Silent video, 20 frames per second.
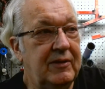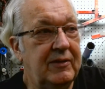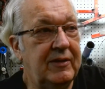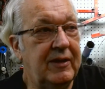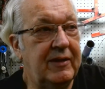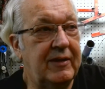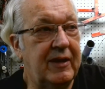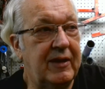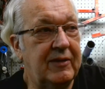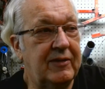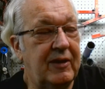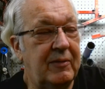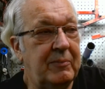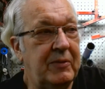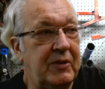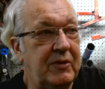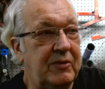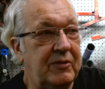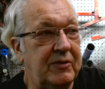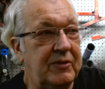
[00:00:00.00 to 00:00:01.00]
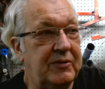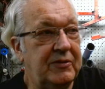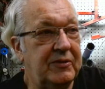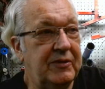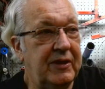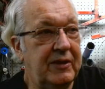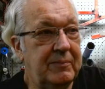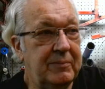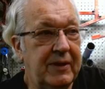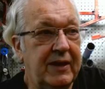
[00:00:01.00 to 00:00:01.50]
the things I've been doing to
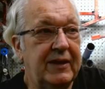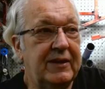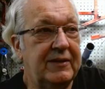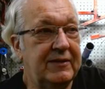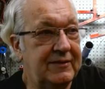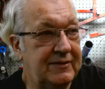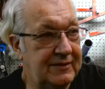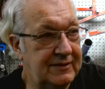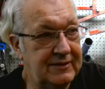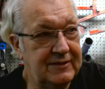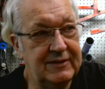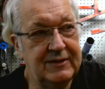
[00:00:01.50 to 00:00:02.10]
it, but